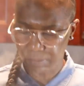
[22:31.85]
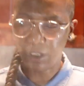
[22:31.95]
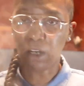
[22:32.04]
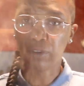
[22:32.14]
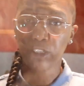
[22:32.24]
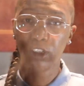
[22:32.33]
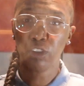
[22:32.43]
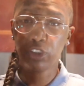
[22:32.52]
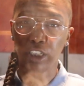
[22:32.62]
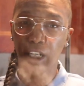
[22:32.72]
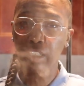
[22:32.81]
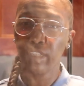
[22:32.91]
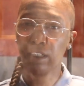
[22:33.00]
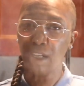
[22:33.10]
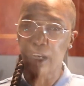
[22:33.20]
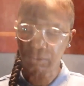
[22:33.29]
but I would still check
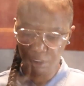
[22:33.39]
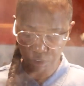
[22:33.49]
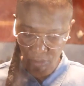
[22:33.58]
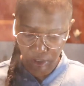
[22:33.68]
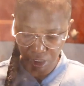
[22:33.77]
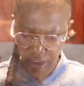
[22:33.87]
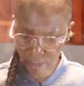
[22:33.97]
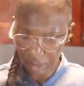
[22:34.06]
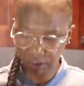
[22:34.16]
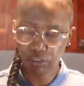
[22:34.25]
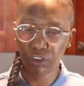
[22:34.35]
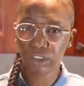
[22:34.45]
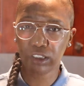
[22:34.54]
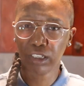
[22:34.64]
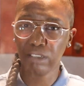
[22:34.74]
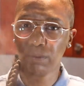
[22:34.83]
it after 3 because of
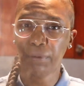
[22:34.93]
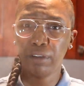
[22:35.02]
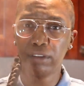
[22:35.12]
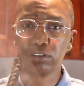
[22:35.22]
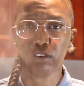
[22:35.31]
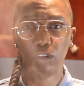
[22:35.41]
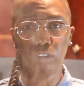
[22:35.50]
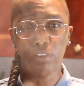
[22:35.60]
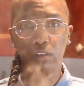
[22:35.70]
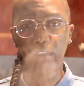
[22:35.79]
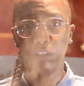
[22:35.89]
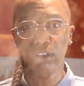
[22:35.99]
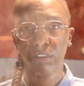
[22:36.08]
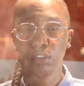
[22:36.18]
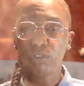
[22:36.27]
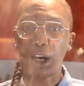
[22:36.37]
course it depends on
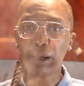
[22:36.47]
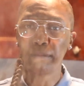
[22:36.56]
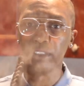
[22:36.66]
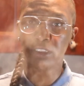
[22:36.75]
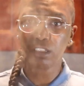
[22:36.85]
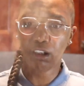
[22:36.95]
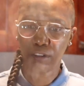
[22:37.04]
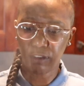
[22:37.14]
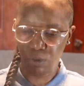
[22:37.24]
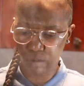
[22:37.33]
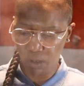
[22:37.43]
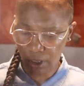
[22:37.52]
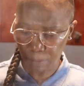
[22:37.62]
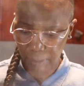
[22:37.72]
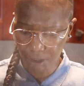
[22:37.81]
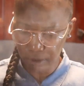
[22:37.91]
the ripeness of your
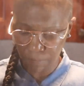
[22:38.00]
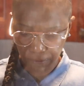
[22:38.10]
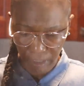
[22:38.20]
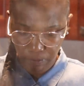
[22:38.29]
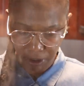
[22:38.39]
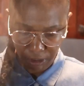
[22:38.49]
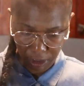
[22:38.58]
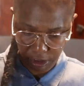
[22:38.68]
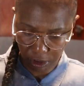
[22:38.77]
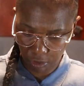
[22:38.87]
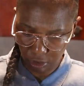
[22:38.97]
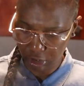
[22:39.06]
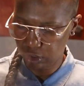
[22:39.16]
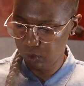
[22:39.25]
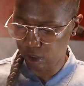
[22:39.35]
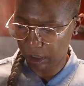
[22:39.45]
watermelon, but this is
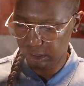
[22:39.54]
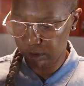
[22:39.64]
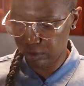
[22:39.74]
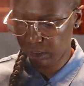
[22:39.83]
what you want. You